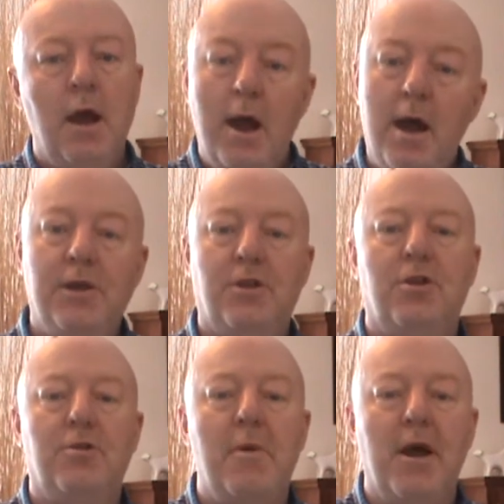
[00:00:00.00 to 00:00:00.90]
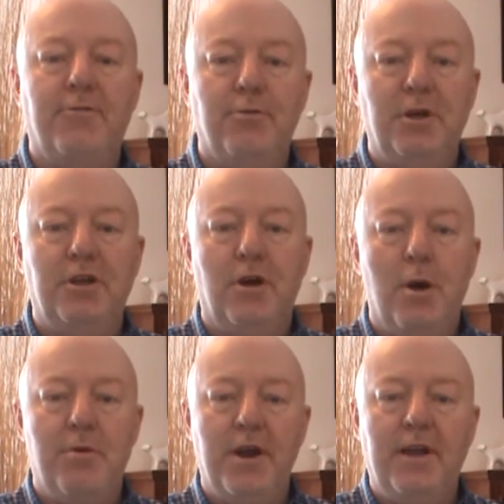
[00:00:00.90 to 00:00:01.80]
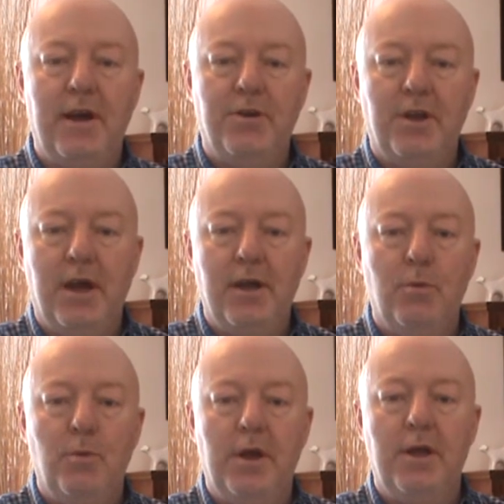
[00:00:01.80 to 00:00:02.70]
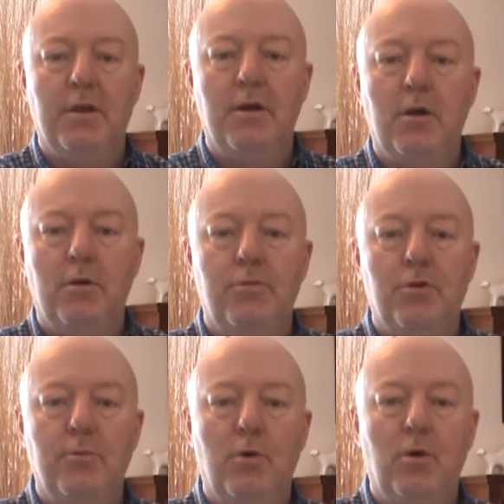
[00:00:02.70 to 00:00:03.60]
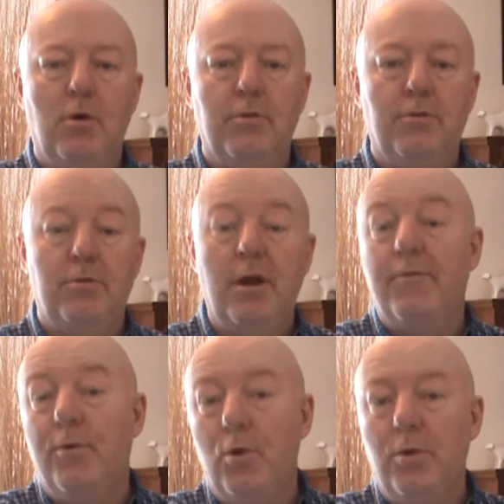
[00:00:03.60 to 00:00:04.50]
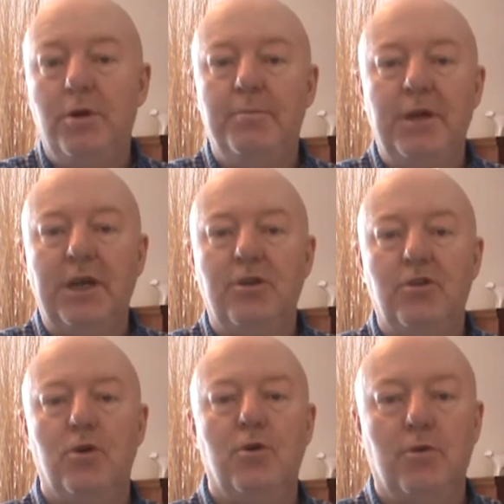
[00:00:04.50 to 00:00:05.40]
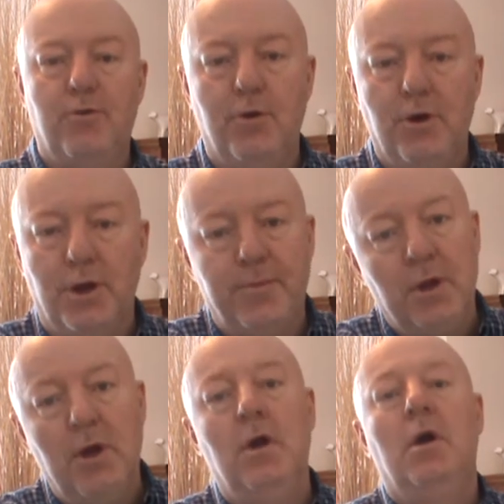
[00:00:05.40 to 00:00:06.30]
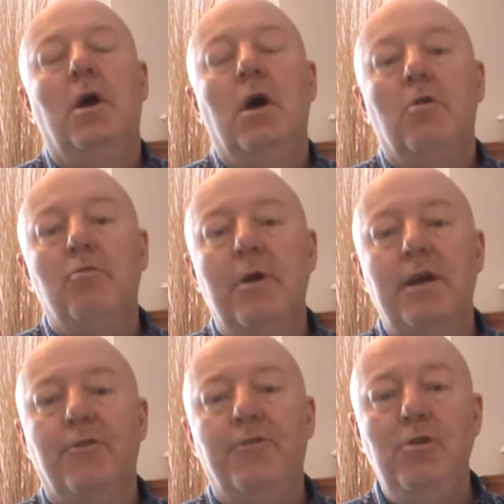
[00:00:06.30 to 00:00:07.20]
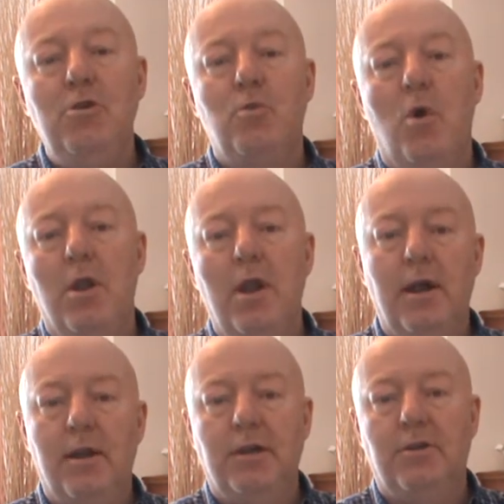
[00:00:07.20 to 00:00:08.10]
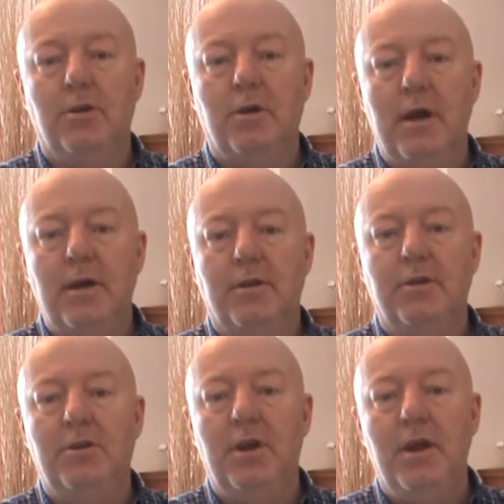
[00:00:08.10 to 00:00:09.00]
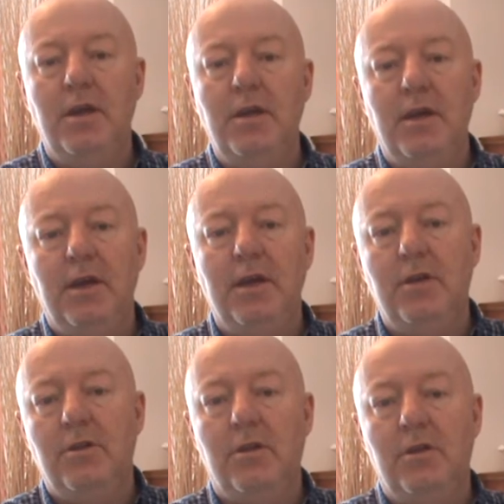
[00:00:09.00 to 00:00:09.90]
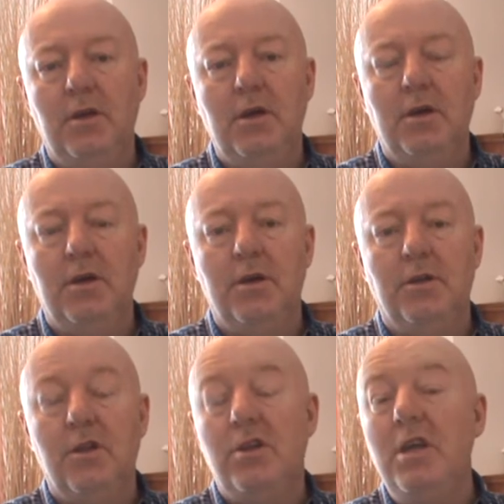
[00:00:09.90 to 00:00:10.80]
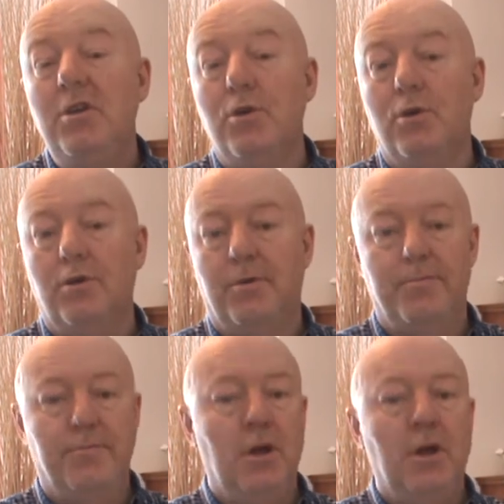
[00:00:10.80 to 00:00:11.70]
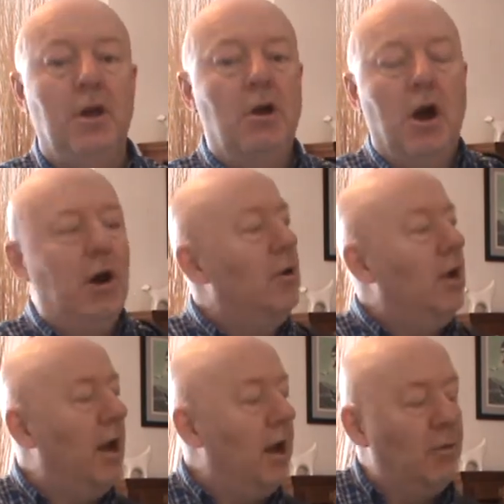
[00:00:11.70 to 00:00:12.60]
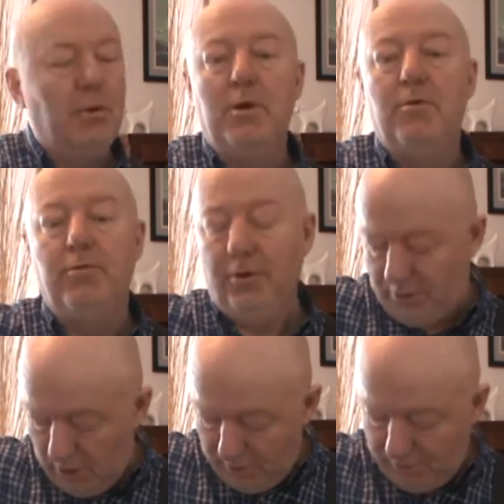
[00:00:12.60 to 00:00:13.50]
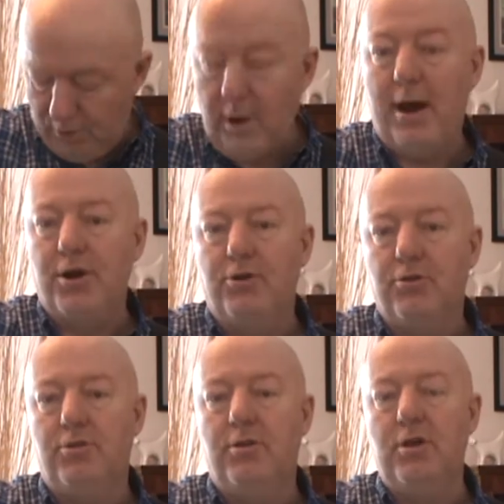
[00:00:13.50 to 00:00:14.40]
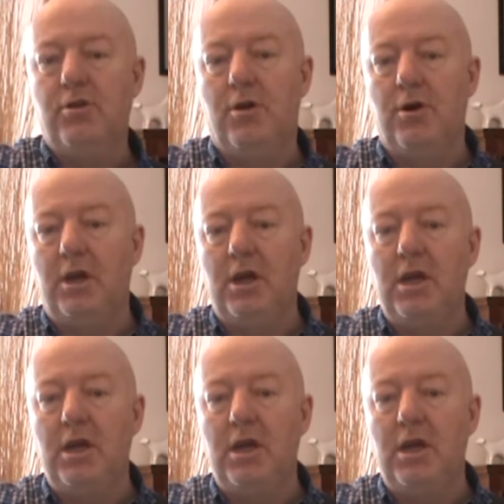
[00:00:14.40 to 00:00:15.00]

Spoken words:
Hi, this is Mike from Guitar Breakout again with some more straightforward beginner's chords for you. Right, the first one I'd like to look at today is the C chord. Okay, we've gone through how your strings are E,